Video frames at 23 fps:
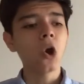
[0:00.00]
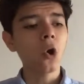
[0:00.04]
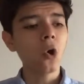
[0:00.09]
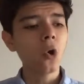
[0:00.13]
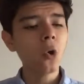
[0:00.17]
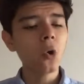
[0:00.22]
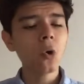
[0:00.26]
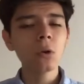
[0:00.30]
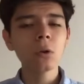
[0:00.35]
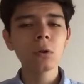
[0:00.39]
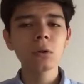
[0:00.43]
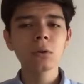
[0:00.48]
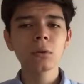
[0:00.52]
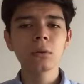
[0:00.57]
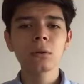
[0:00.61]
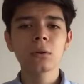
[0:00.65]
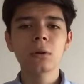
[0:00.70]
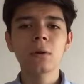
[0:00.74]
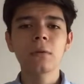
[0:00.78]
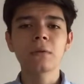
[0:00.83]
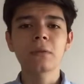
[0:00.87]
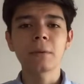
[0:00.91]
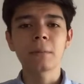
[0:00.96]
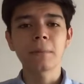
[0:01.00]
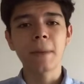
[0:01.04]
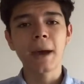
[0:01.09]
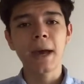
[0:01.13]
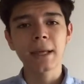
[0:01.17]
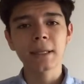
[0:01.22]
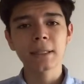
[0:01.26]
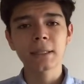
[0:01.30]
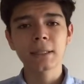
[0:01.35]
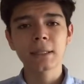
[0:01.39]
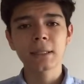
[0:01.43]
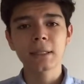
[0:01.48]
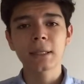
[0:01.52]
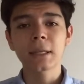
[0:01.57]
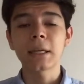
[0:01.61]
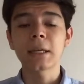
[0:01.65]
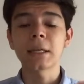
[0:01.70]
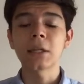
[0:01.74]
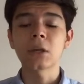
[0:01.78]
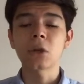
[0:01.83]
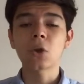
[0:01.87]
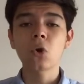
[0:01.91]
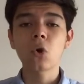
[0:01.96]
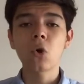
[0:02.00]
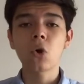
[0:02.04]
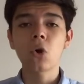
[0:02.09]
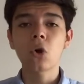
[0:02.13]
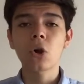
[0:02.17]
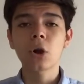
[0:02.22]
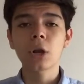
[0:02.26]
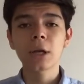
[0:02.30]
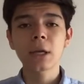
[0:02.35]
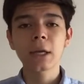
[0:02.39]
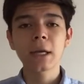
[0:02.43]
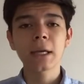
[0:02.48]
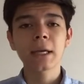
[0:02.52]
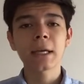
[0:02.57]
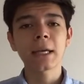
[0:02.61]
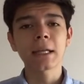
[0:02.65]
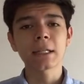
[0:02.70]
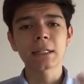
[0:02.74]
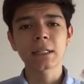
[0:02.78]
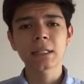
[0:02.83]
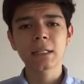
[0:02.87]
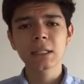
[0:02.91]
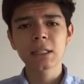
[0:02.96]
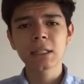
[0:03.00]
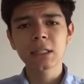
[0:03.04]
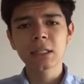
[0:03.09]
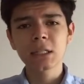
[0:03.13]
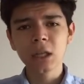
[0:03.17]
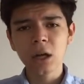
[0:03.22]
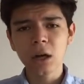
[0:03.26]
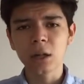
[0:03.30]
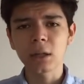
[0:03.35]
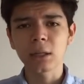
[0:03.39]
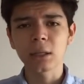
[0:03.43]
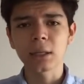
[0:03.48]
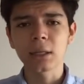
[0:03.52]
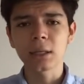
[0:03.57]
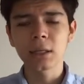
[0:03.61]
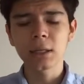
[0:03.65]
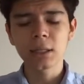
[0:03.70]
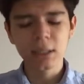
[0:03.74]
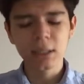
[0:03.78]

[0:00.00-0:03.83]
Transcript: all of the mass in the core gets suddenly